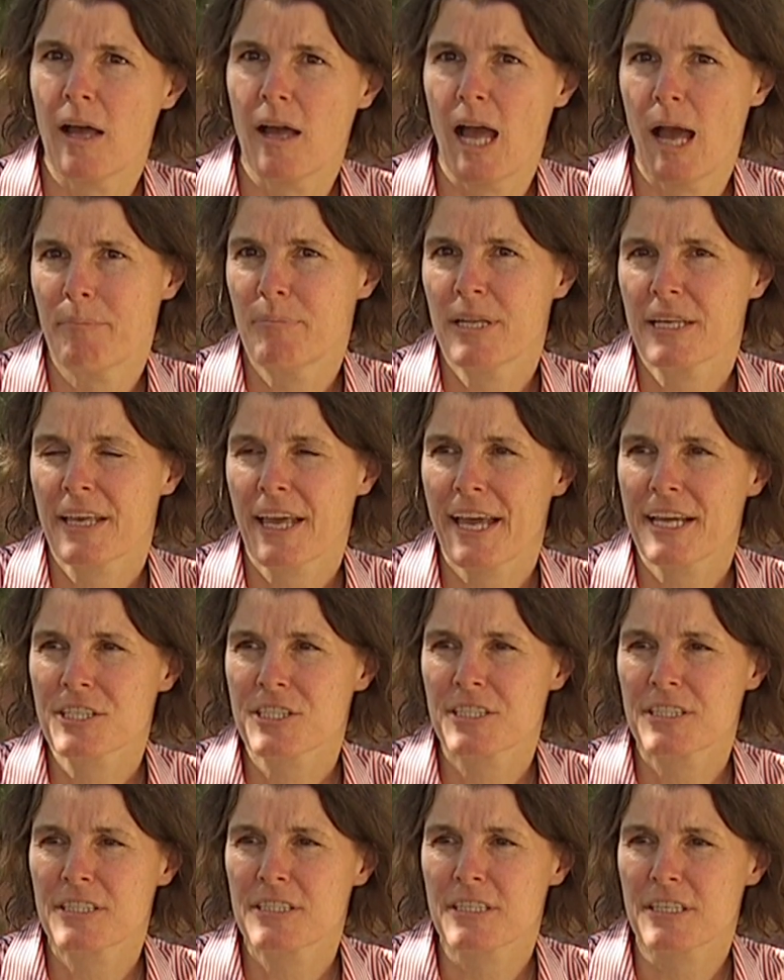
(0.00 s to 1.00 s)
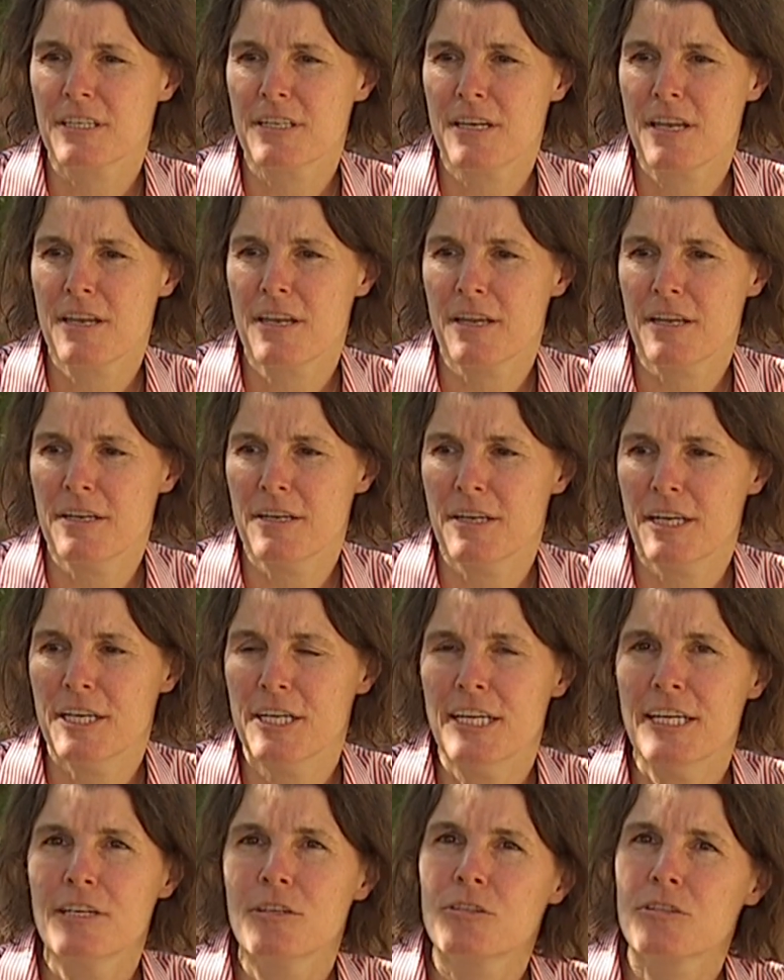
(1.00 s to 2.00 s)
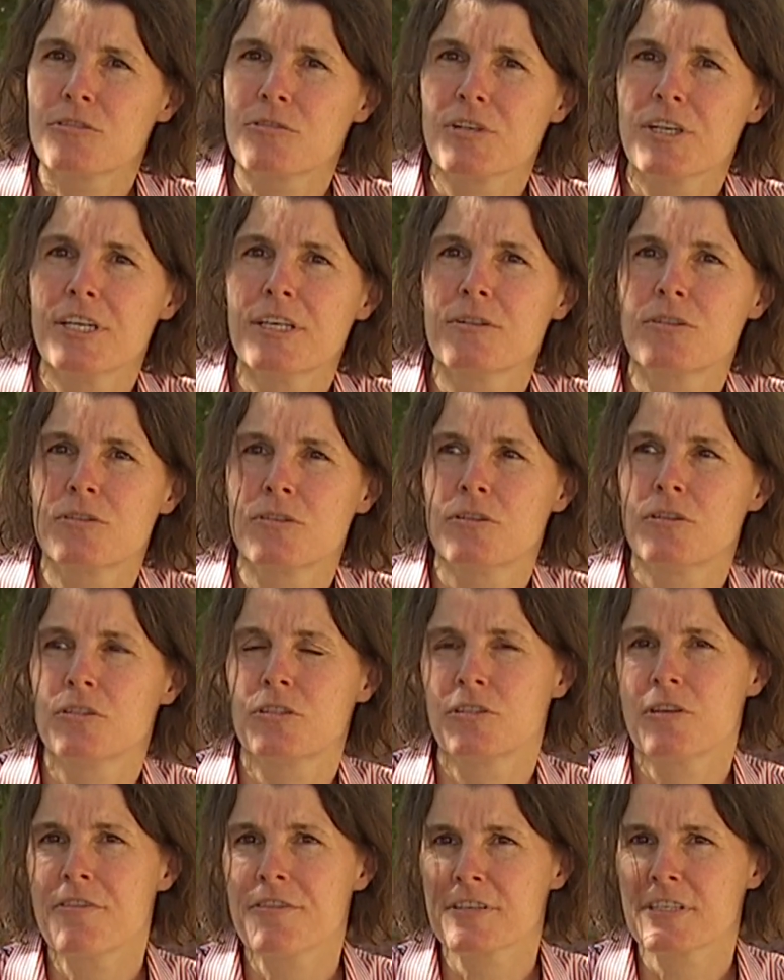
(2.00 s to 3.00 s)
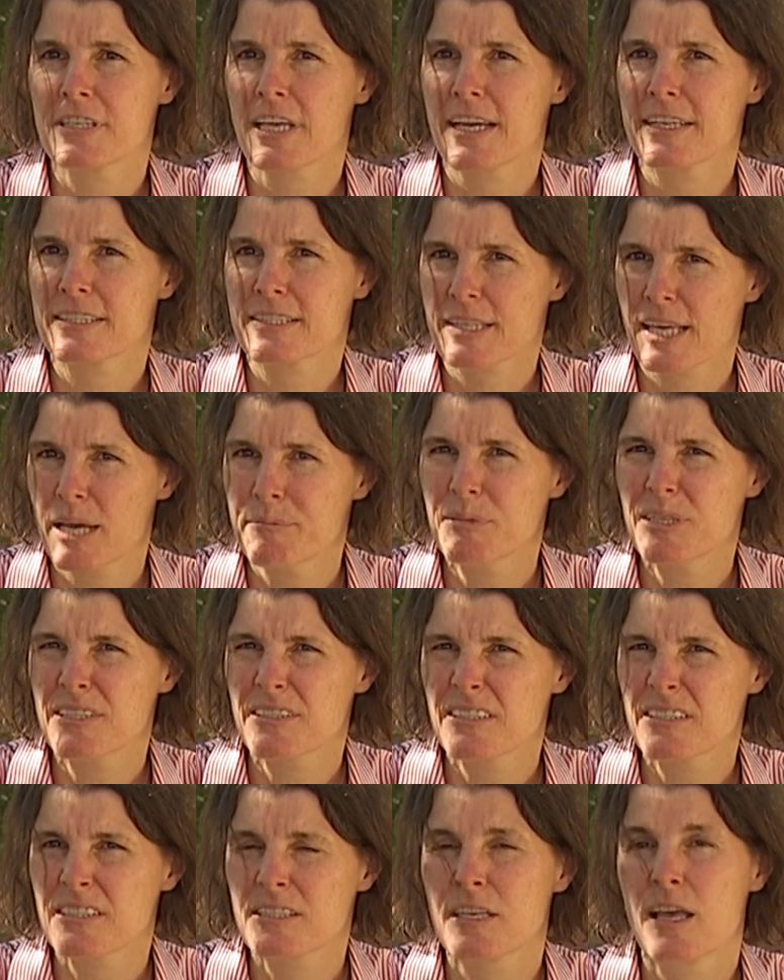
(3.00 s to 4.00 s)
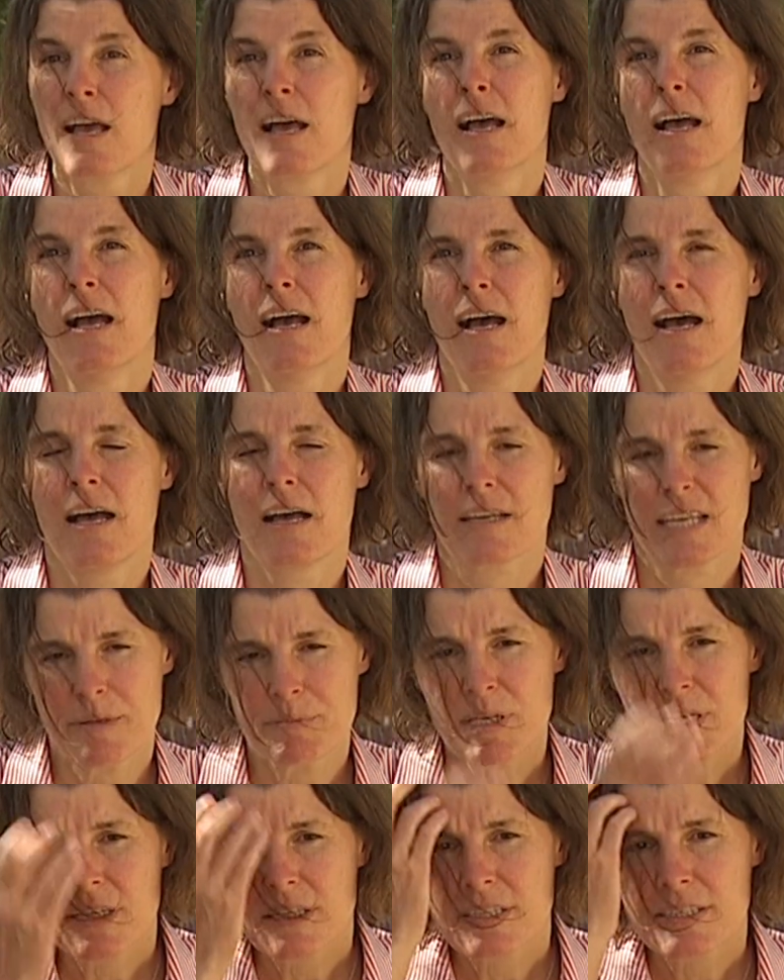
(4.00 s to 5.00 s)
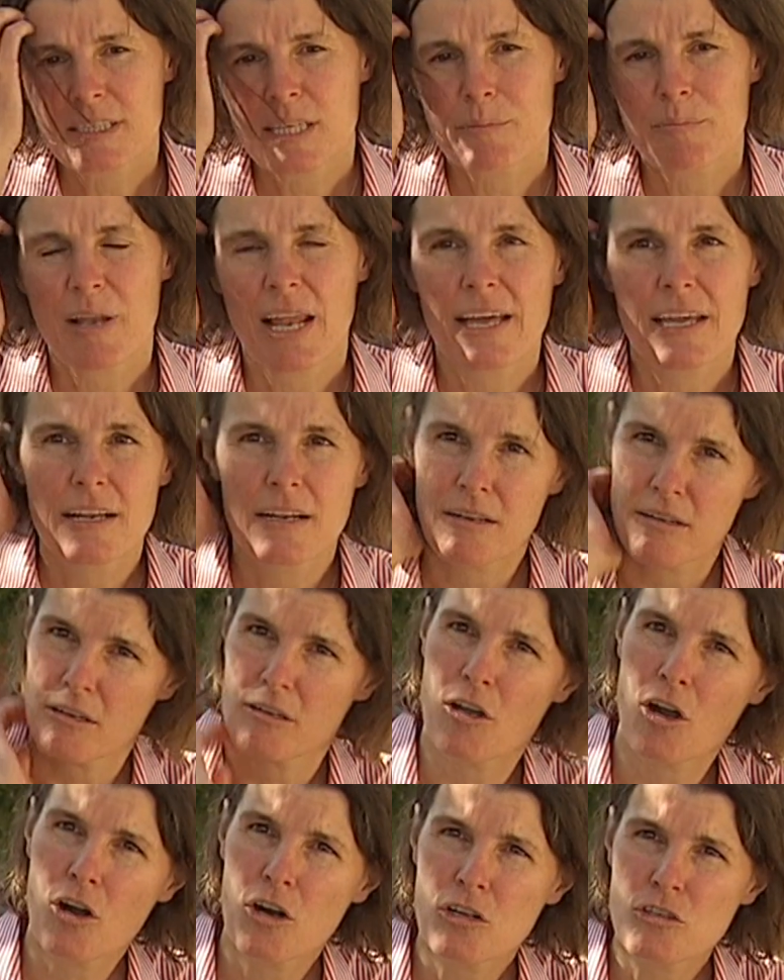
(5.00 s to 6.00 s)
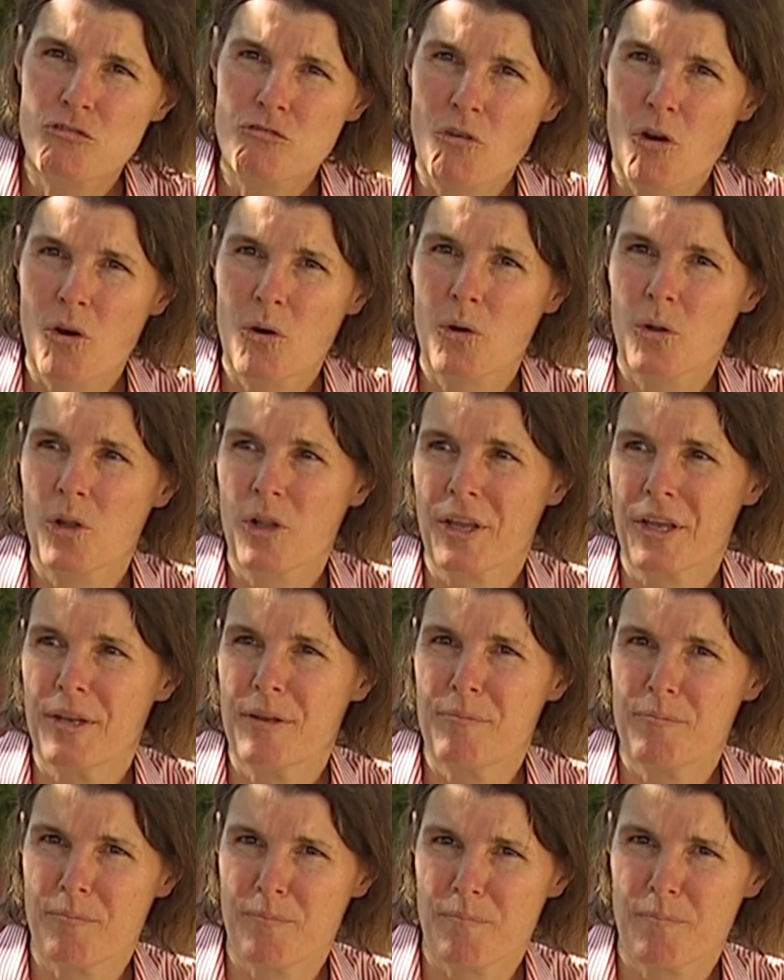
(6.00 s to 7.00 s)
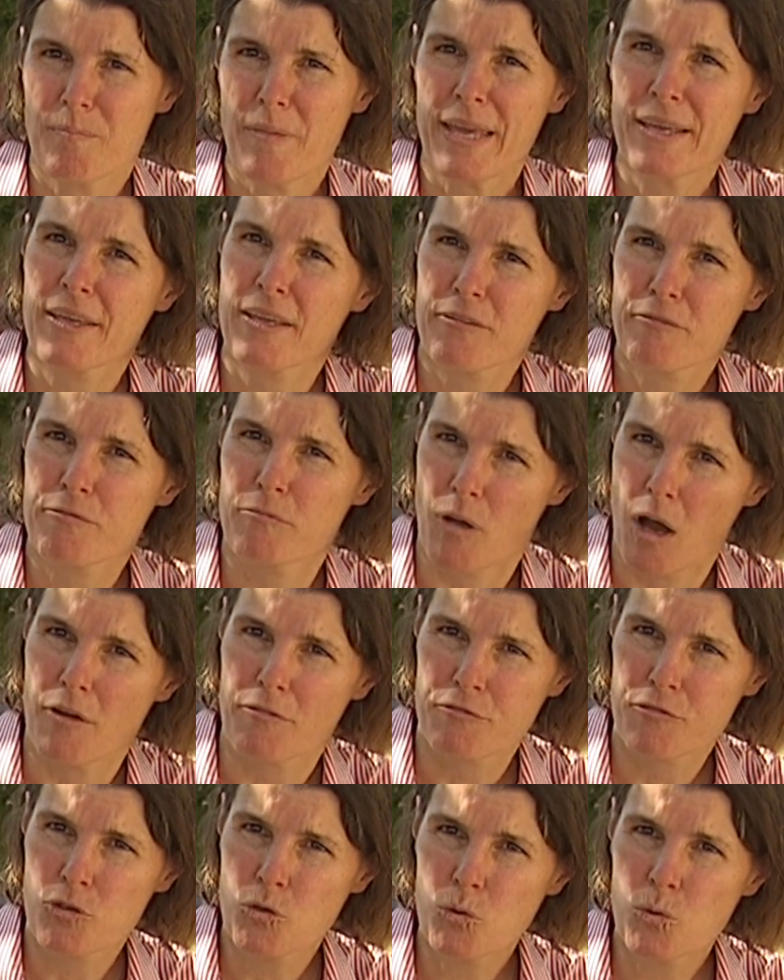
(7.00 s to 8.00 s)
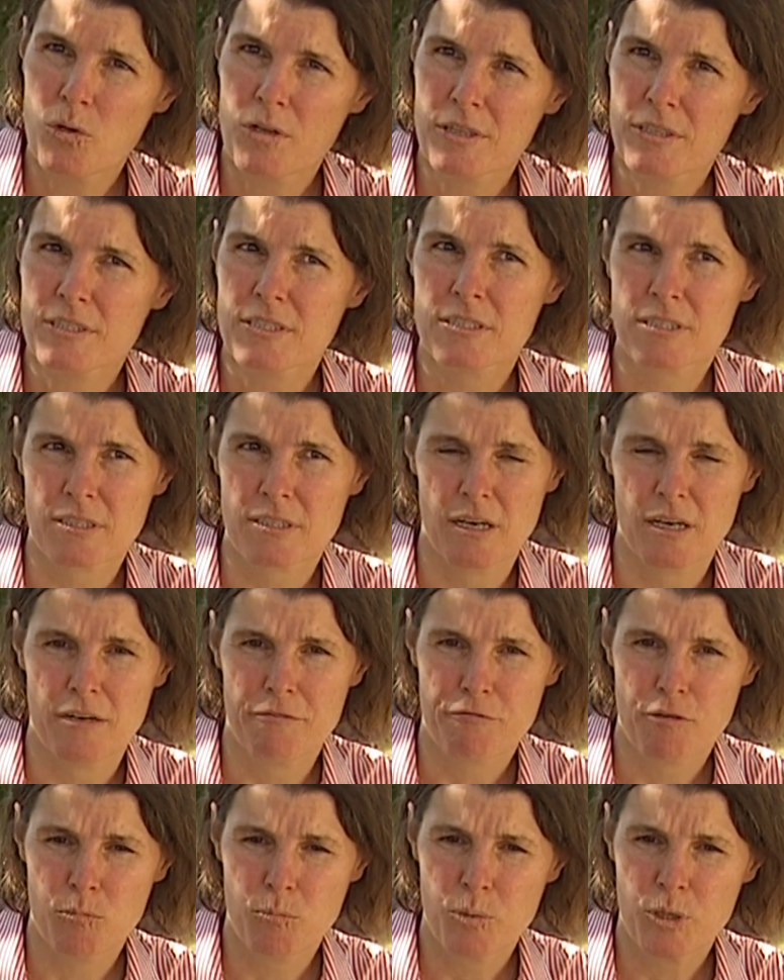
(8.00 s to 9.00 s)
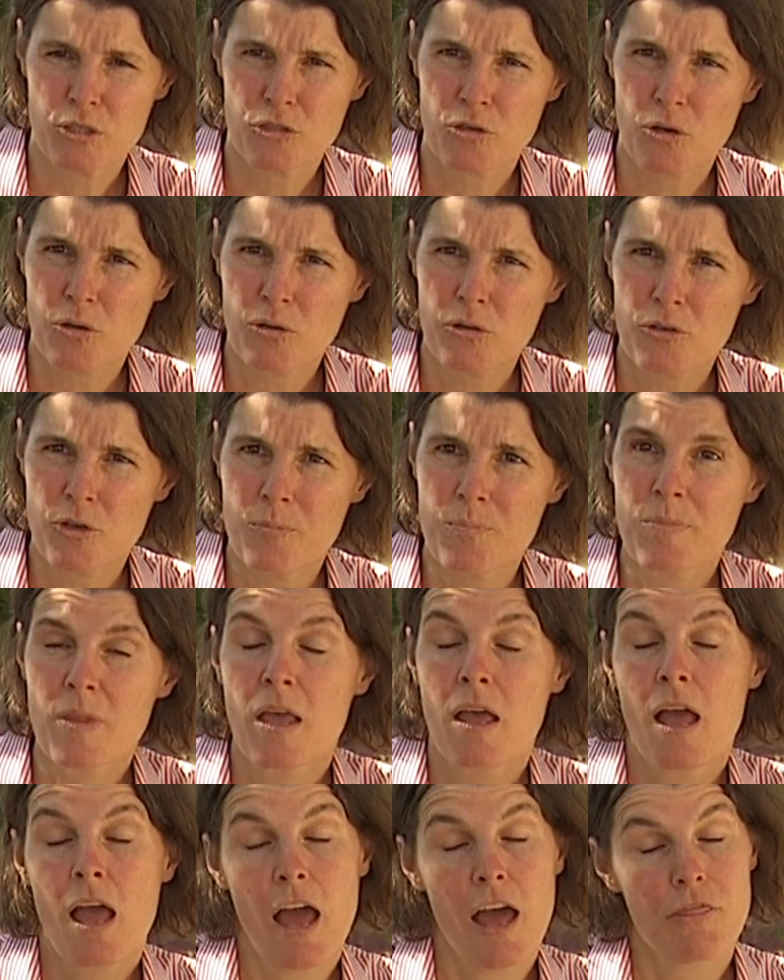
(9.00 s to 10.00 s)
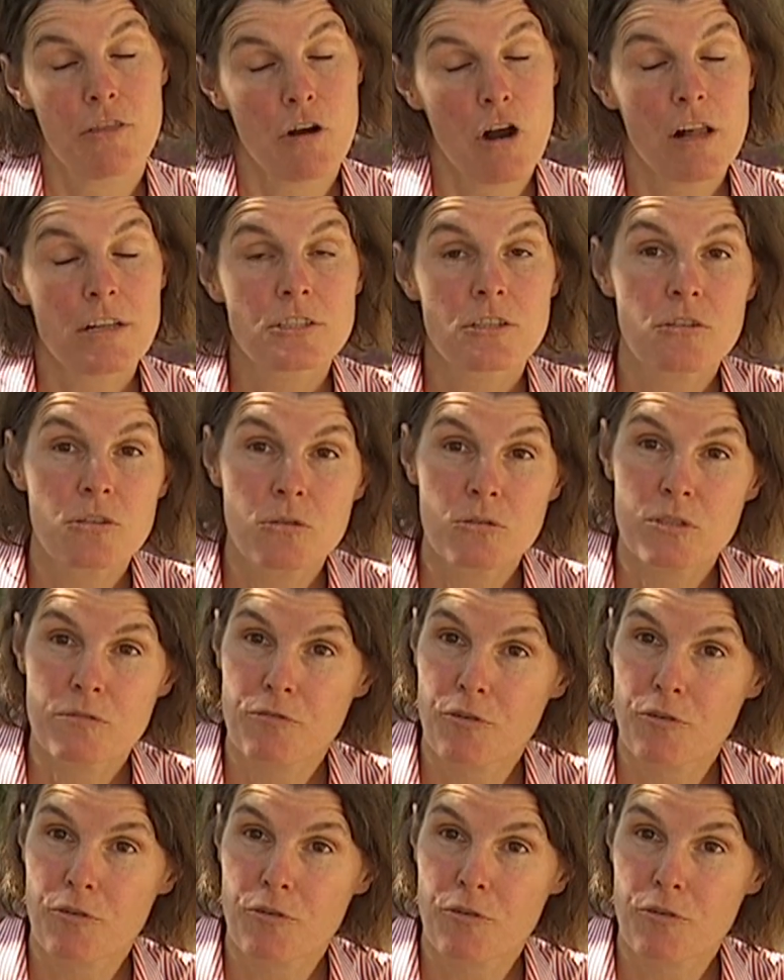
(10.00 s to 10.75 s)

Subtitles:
applications in industry to synthesize chemicals. They play a large role in making fuels from petroleum, and they're also used